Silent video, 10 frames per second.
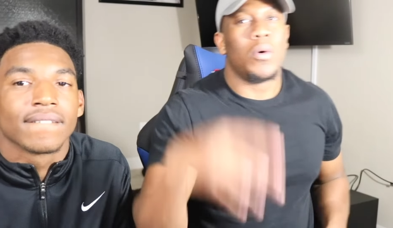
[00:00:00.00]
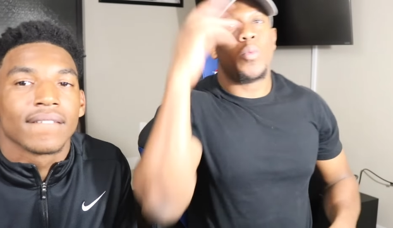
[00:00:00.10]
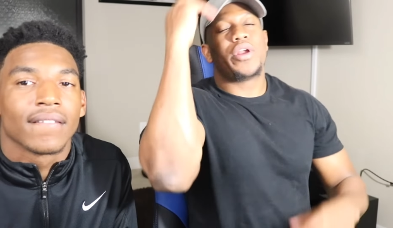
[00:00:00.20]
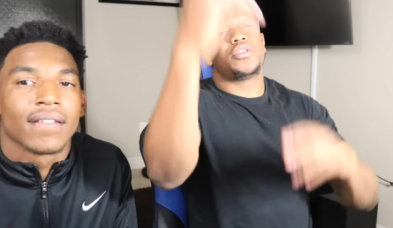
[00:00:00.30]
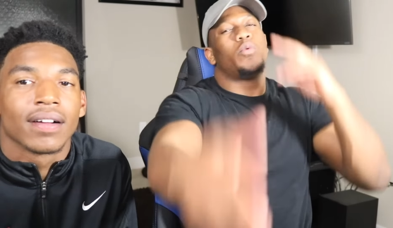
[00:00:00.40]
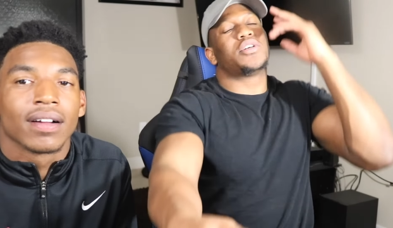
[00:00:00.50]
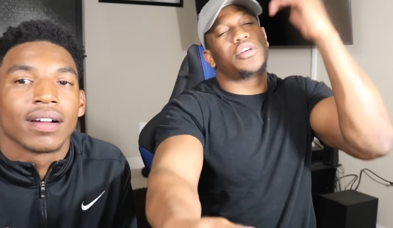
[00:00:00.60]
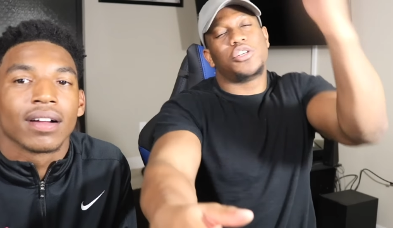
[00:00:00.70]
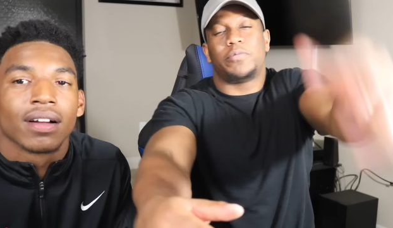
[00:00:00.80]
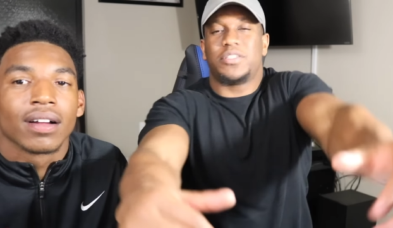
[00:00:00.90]
Speaker 1: What it do, what's
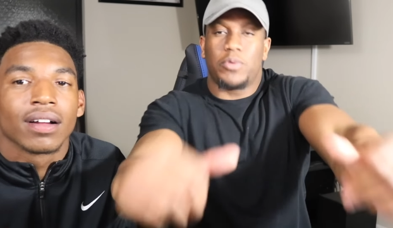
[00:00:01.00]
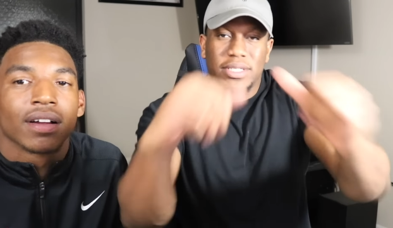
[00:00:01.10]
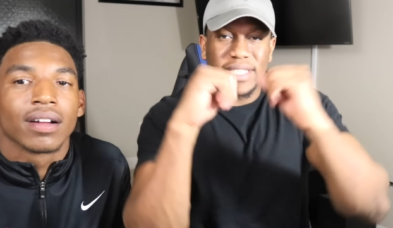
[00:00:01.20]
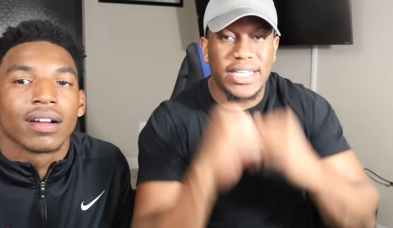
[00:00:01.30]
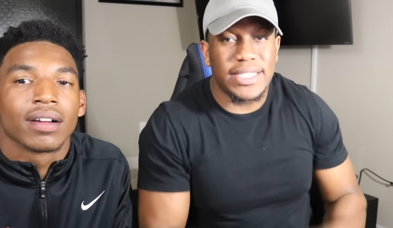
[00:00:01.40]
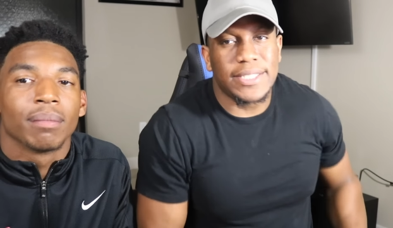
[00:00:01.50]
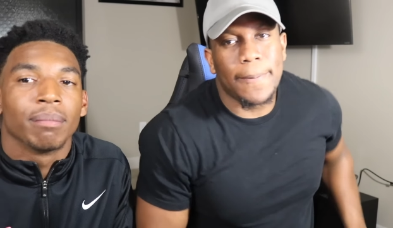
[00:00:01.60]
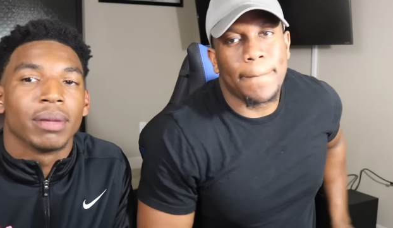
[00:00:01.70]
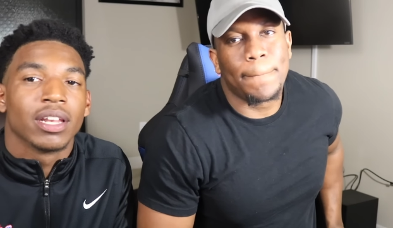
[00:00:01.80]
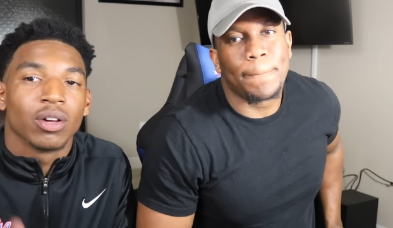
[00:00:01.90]
good, YouTube? It's your boy Zias.
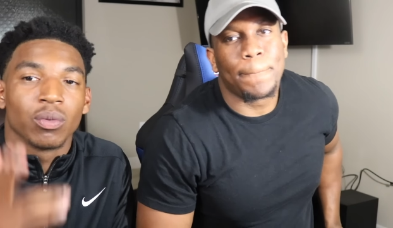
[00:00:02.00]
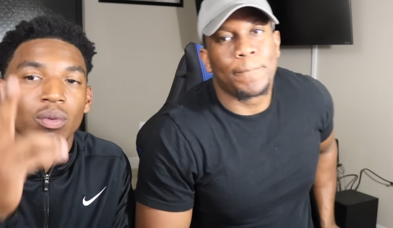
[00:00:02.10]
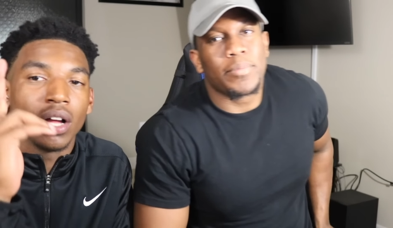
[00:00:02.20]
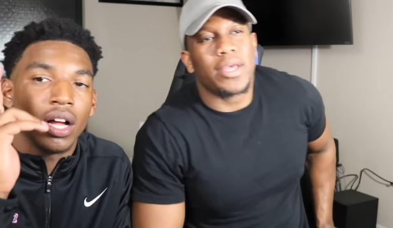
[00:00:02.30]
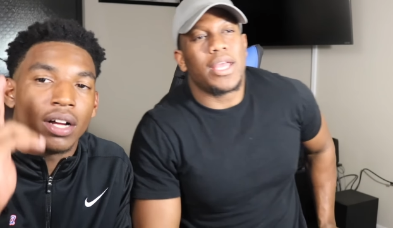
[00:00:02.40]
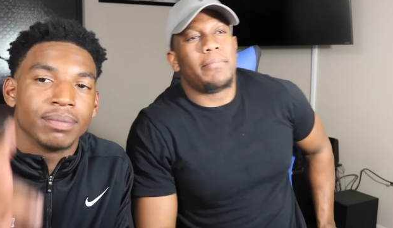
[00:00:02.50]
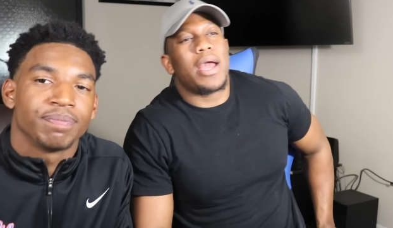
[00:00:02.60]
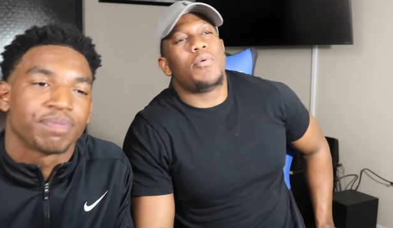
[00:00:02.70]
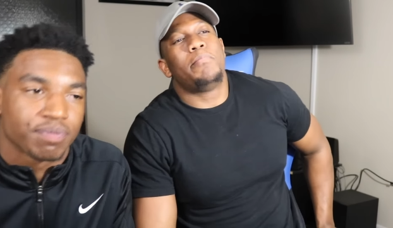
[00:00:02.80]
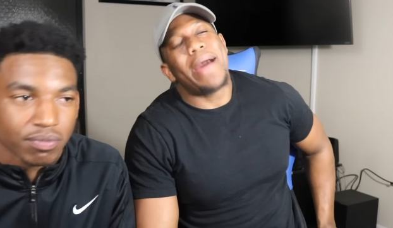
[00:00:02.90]
B.Lou. Yeah,
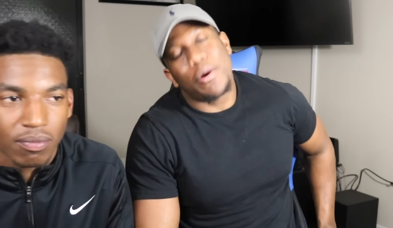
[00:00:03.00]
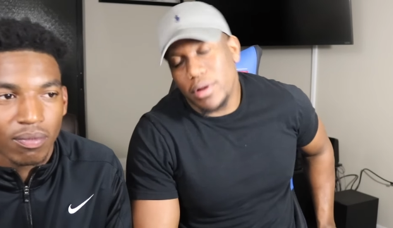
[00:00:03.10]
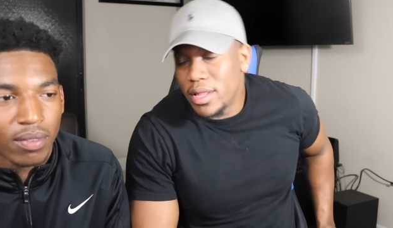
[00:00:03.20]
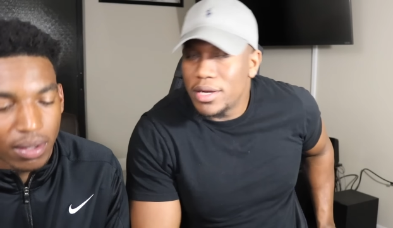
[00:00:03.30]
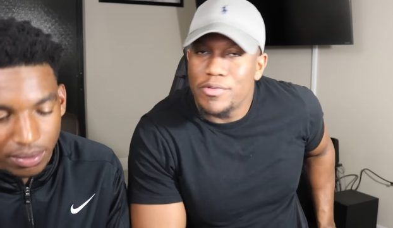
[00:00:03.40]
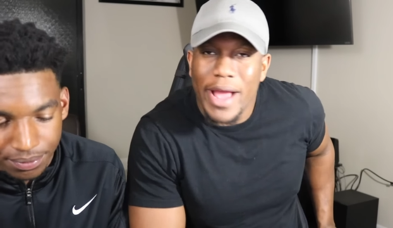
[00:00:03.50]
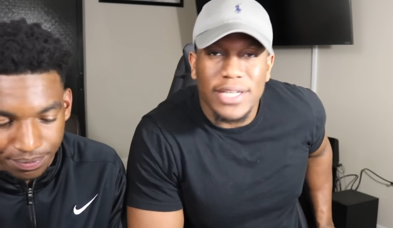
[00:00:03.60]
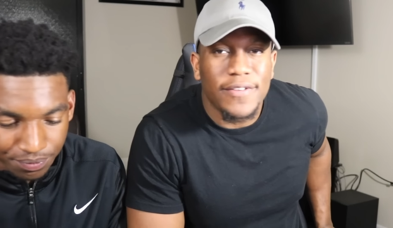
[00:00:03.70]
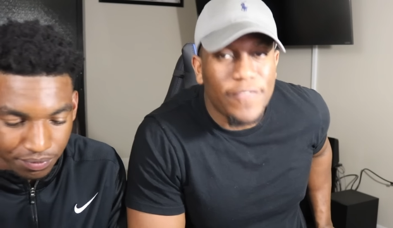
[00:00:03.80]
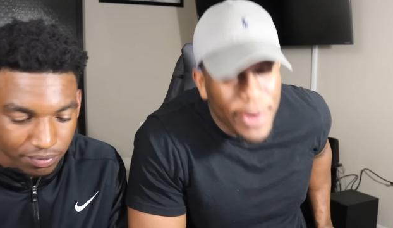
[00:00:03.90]
man, we back with another
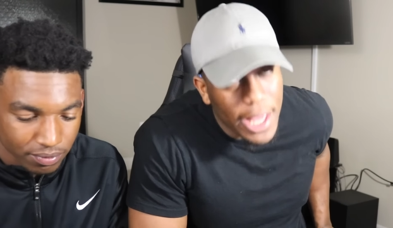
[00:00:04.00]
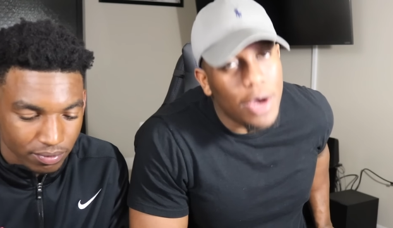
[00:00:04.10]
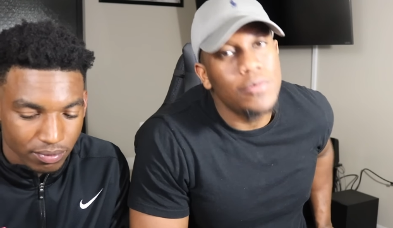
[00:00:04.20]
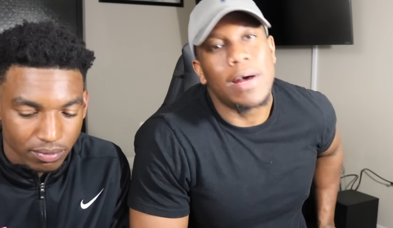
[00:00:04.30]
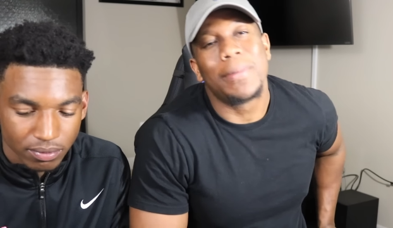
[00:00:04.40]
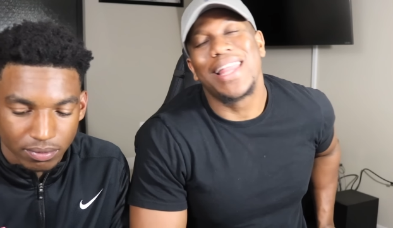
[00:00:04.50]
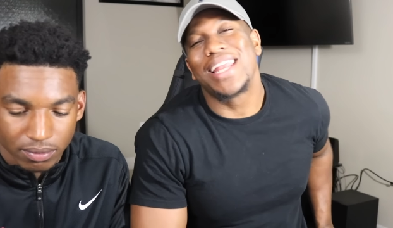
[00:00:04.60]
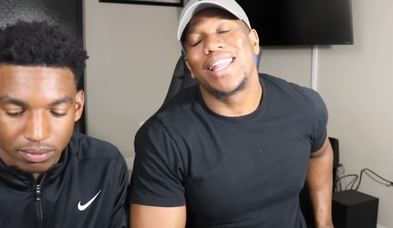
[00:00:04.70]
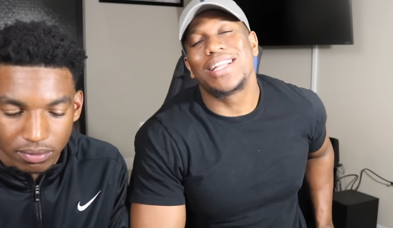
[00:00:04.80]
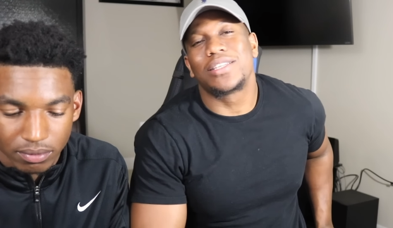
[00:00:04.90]
reaction video. I'm gonna leave
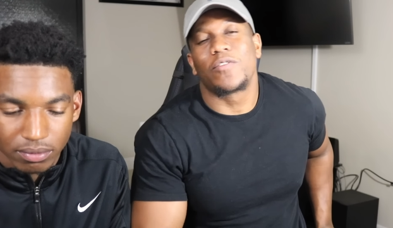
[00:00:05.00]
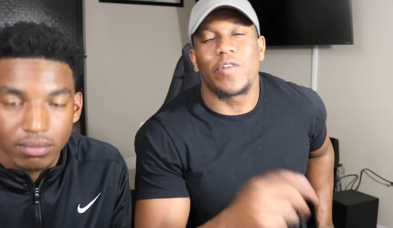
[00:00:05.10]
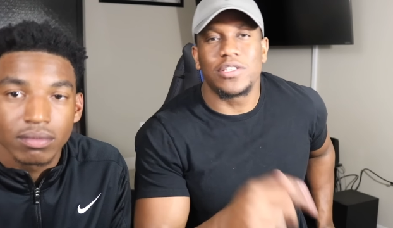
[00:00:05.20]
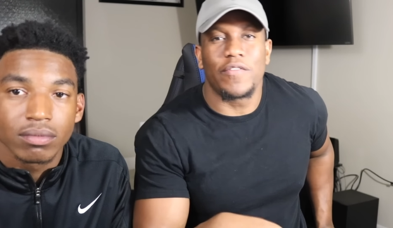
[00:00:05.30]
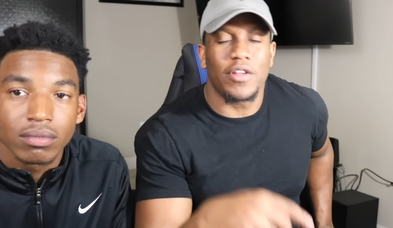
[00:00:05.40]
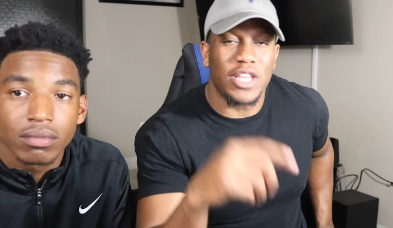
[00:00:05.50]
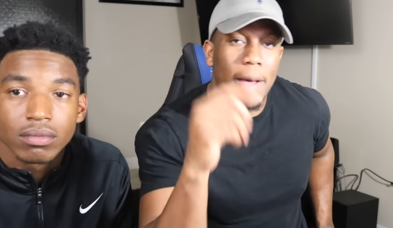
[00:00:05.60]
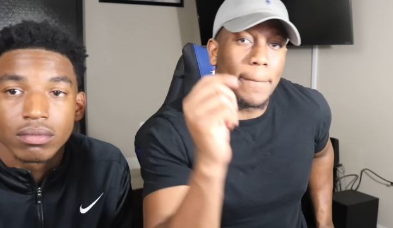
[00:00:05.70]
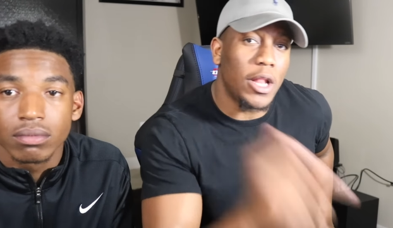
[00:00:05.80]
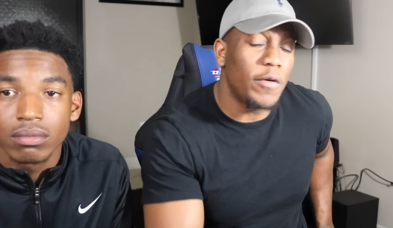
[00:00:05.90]
a link to the original video
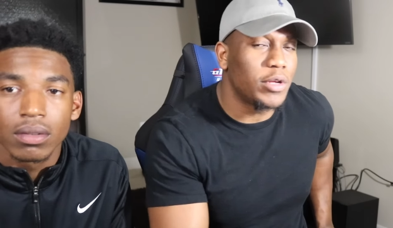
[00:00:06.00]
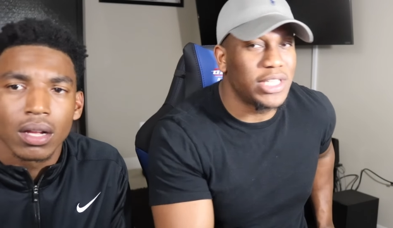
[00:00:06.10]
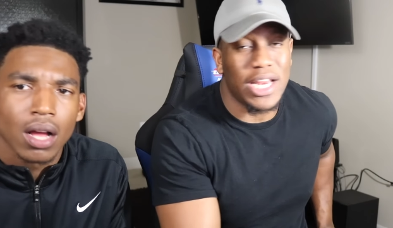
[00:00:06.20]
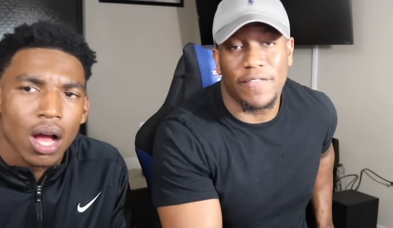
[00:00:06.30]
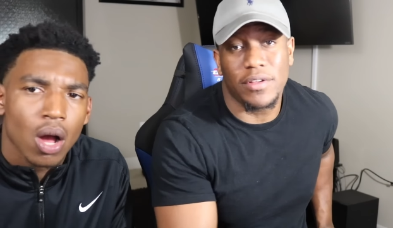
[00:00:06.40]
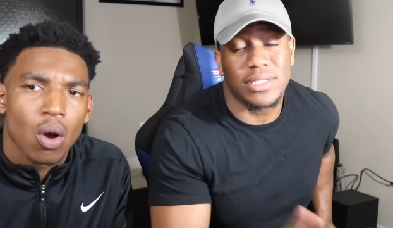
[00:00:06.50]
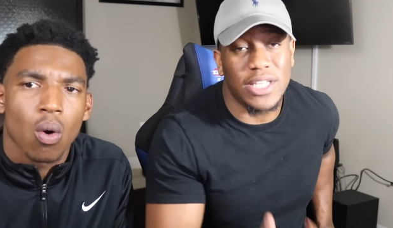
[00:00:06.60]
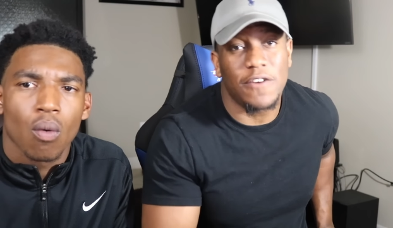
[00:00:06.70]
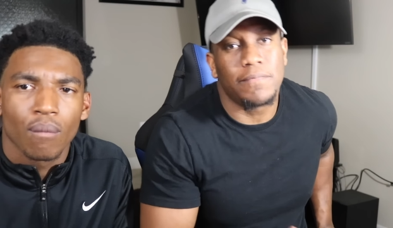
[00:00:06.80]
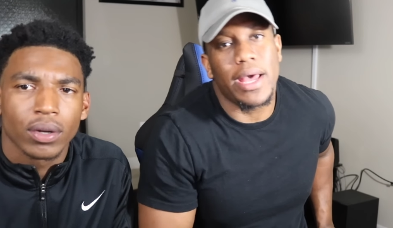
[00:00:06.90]
down below. You're gonna check it out for
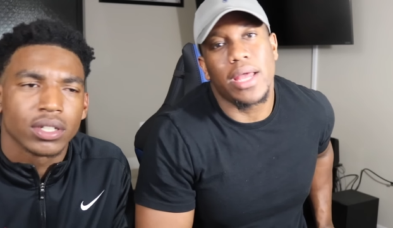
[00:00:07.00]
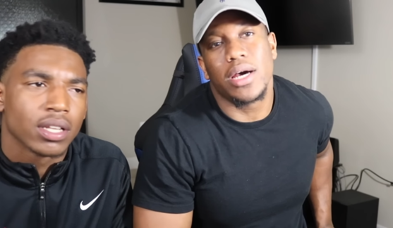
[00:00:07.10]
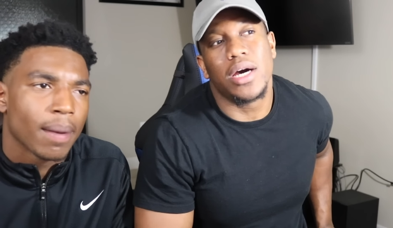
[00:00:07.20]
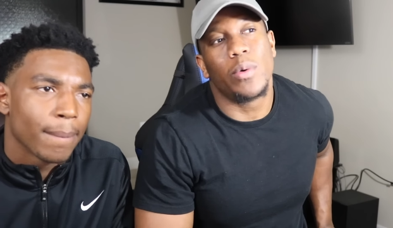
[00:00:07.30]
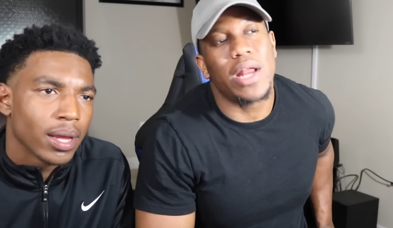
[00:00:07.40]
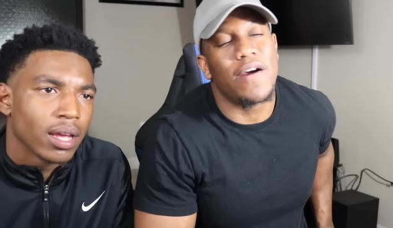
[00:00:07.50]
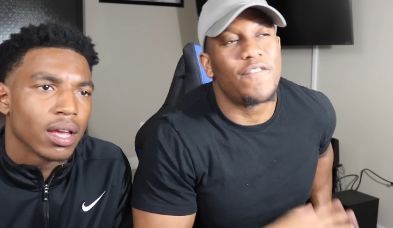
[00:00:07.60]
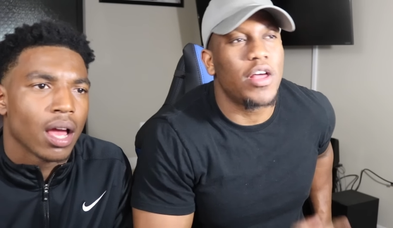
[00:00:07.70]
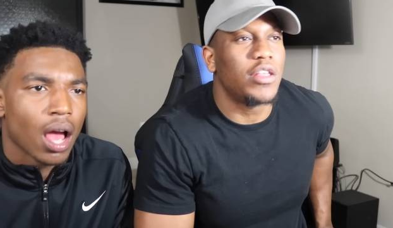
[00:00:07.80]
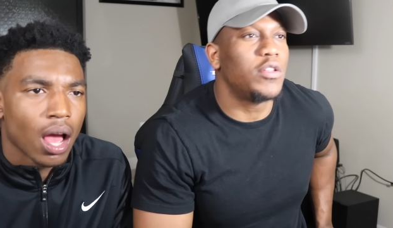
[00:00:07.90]
yourself, man. Uh,
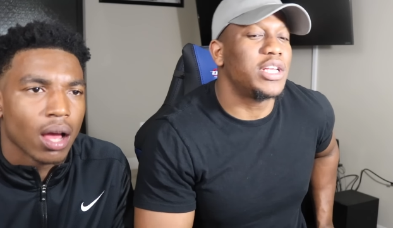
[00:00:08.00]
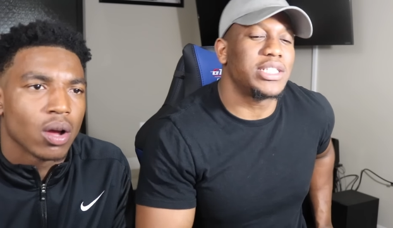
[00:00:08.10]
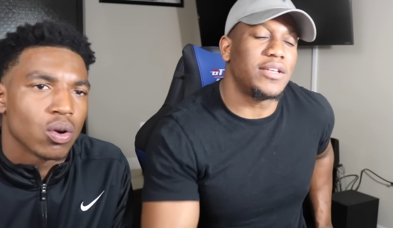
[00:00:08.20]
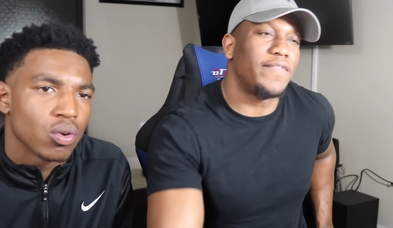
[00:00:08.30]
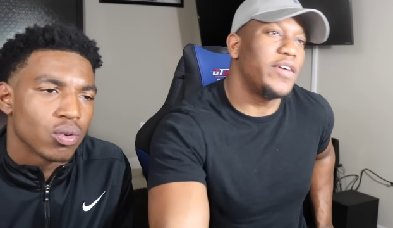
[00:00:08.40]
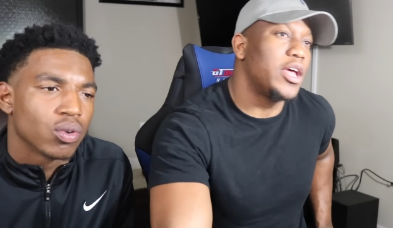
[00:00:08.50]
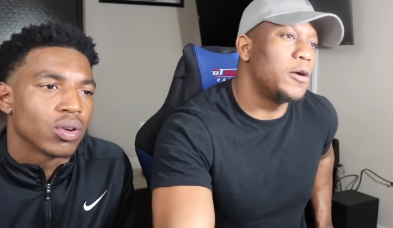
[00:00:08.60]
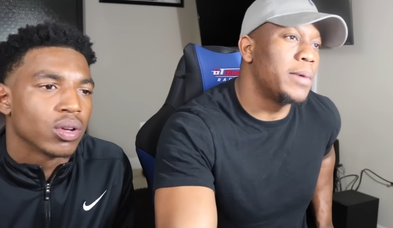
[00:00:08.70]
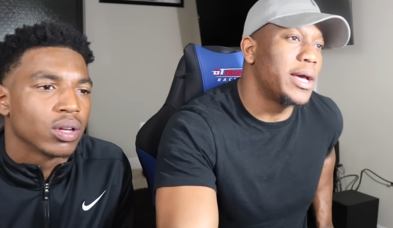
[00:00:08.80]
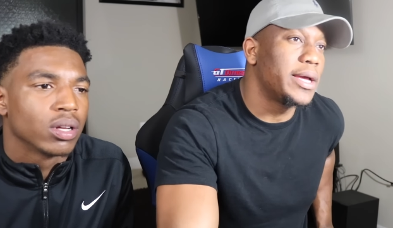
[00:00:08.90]
without further ado, look into the
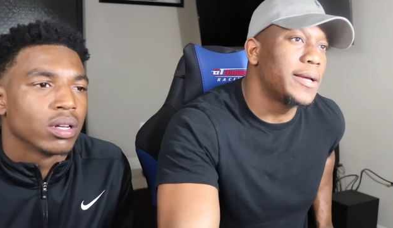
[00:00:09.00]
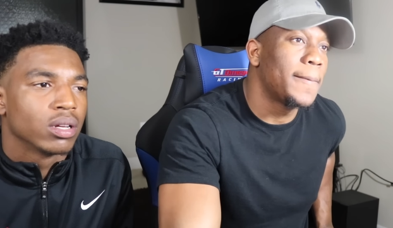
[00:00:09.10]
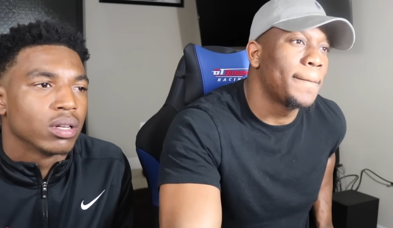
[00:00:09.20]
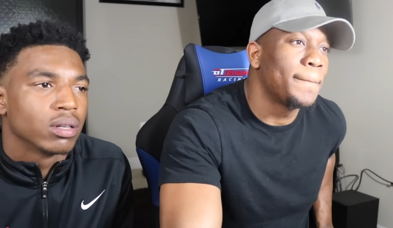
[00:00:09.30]
video, man.